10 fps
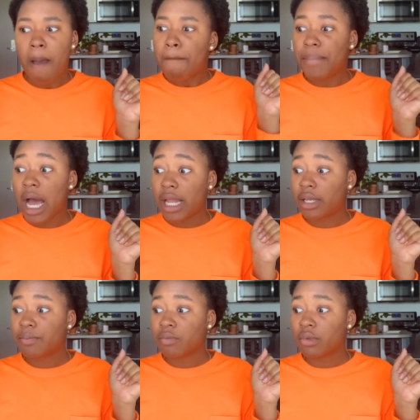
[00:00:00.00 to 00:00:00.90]
But
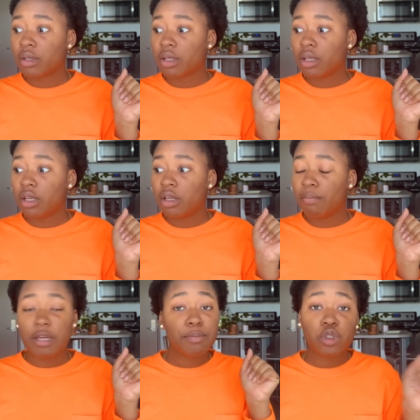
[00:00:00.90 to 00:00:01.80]

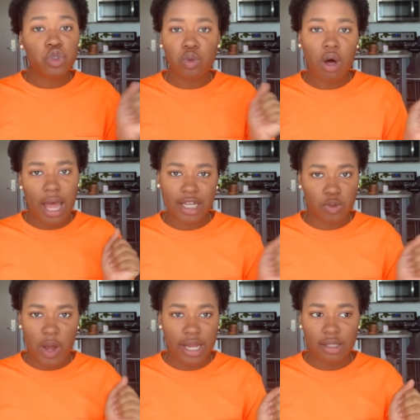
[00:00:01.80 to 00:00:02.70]
people do X,
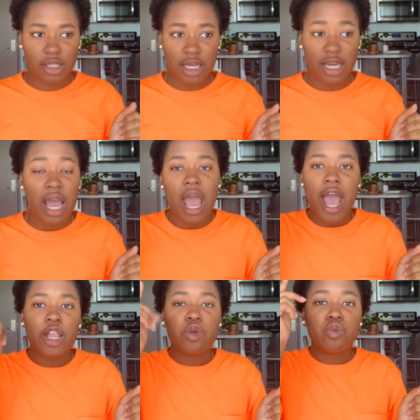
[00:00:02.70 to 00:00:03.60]
Y, and Z,
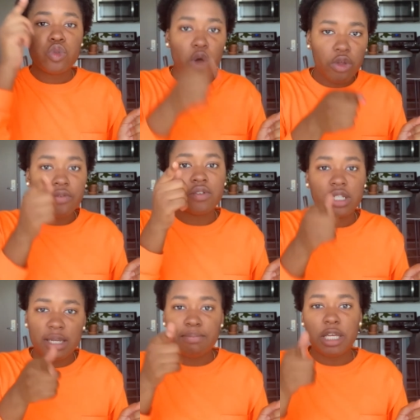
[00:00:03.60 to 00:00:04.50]
and you know you've
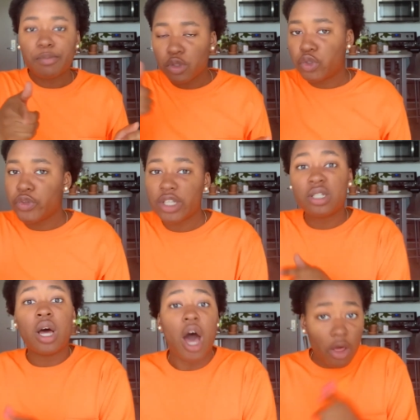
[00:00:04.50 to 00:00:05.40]
seen people do this
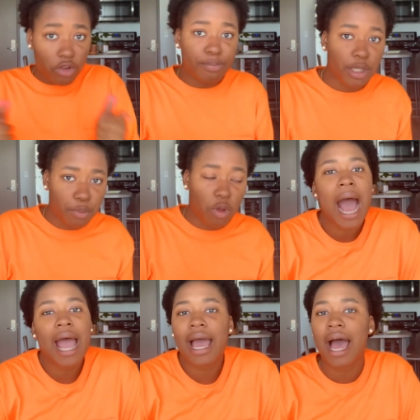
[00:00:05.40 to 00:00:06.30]
to other people.
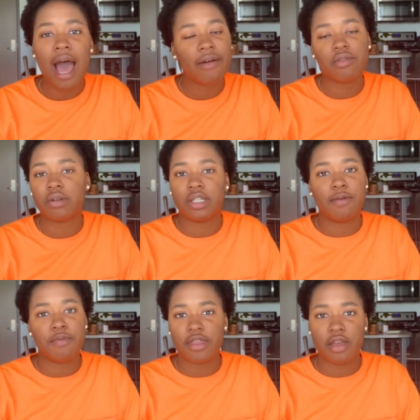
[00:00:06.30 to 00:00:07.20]
I have no
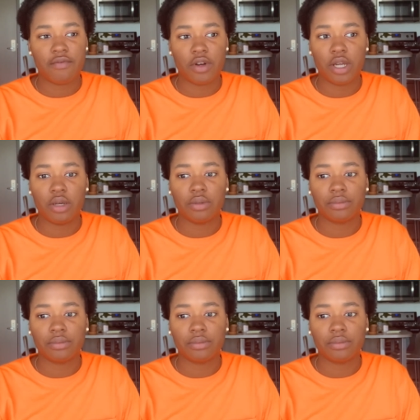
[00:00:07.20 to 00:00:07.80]
sympathy for you.